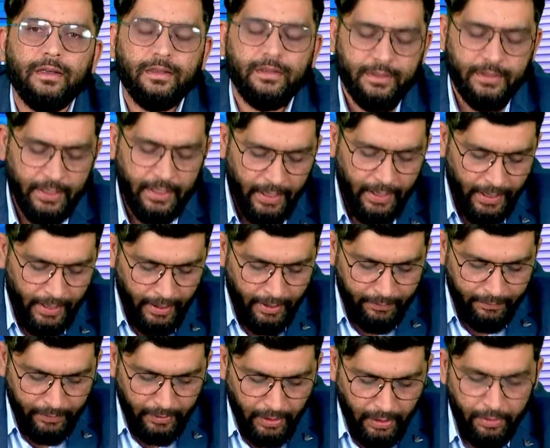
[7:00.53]
they have
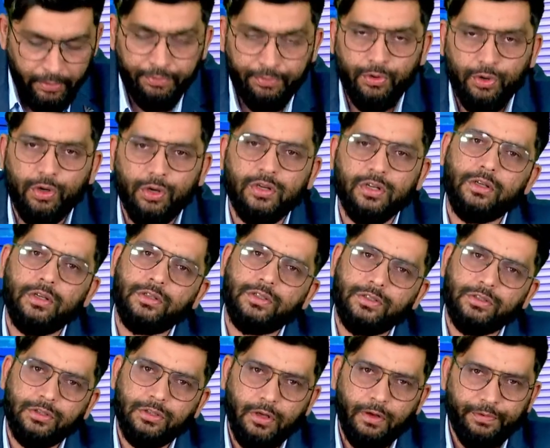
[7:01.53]
4
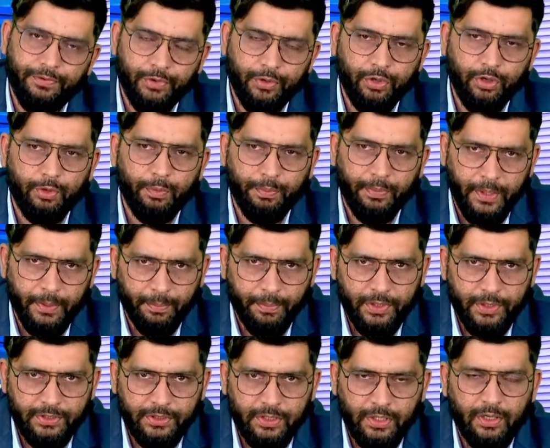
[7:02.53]
softcore
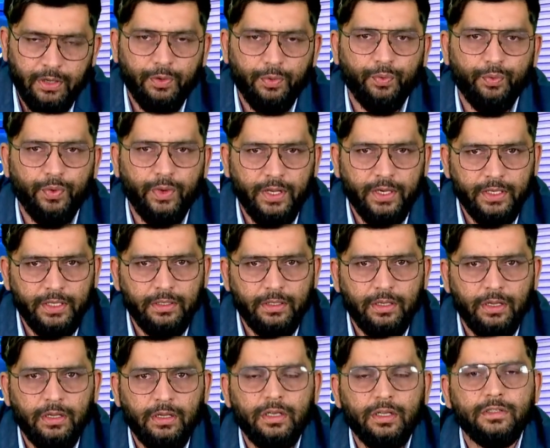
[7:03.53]
papers wherein
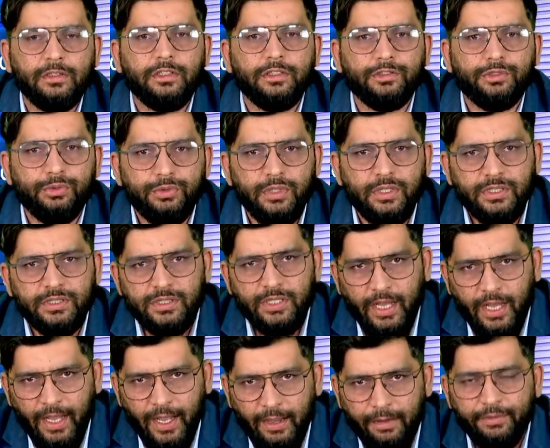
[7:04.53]
the students
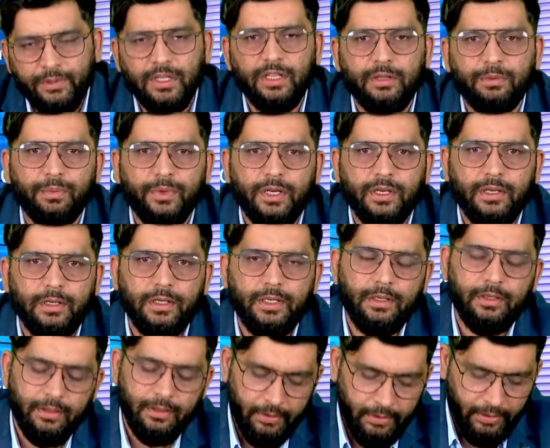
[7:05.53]
have the
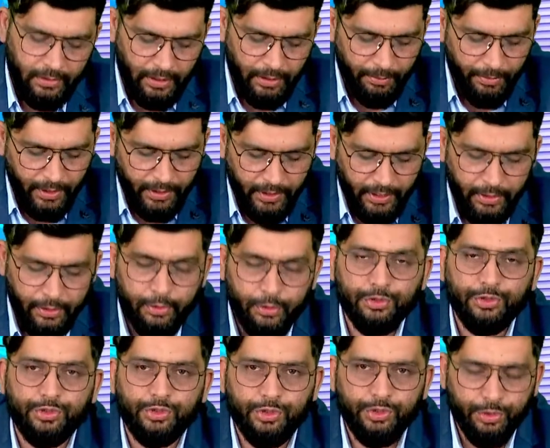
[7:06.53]
liberty to
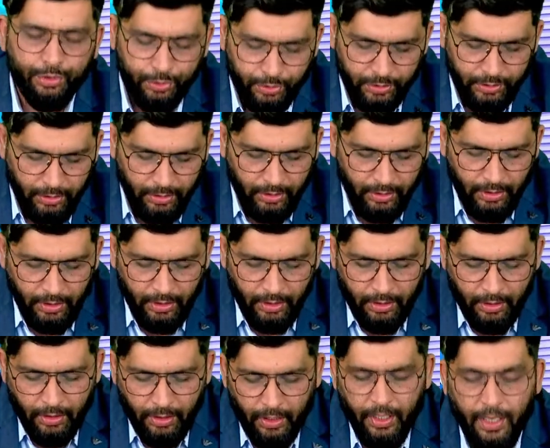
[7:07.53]
choose
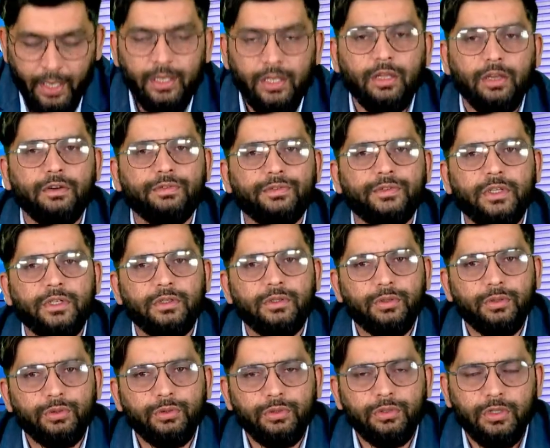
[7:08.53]
any of the
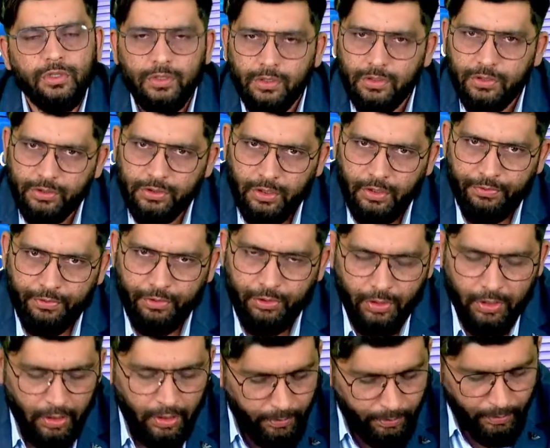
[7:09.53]
2 softcore
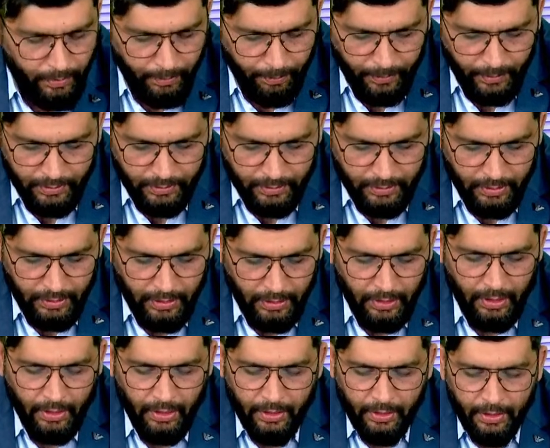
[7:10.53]
papers.
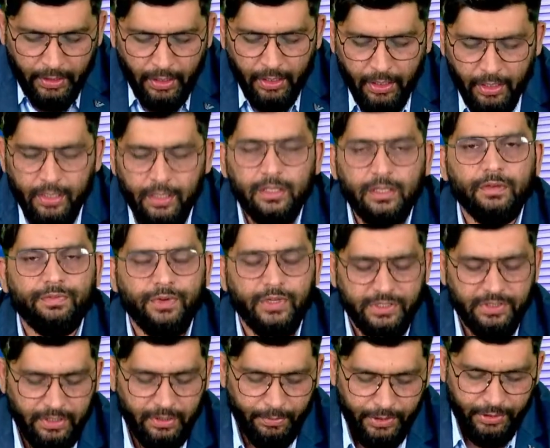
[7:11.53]
Here in the first
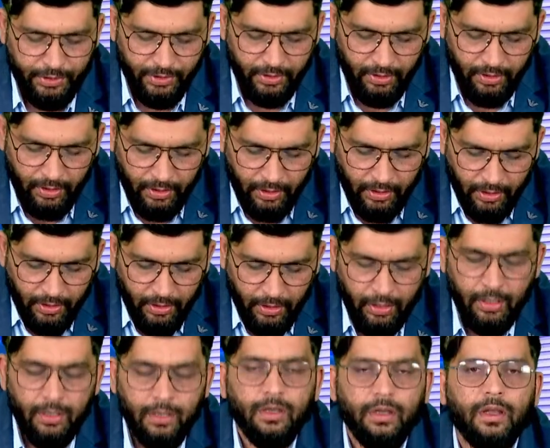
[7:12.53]
semester,
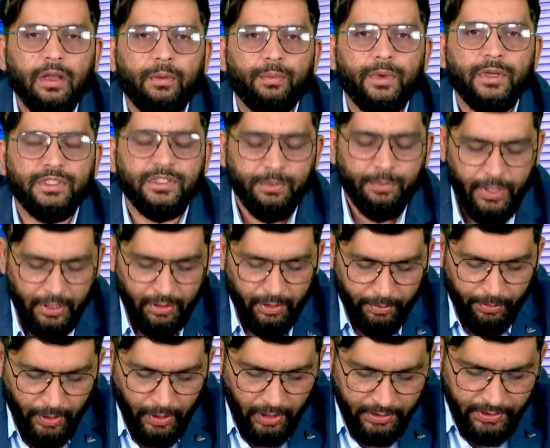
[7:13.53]
MSc
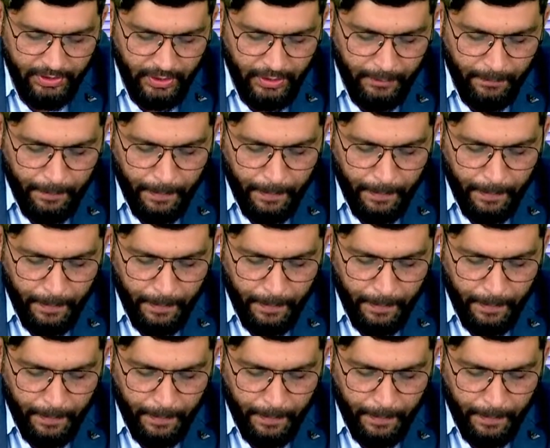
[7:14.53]
microbiology,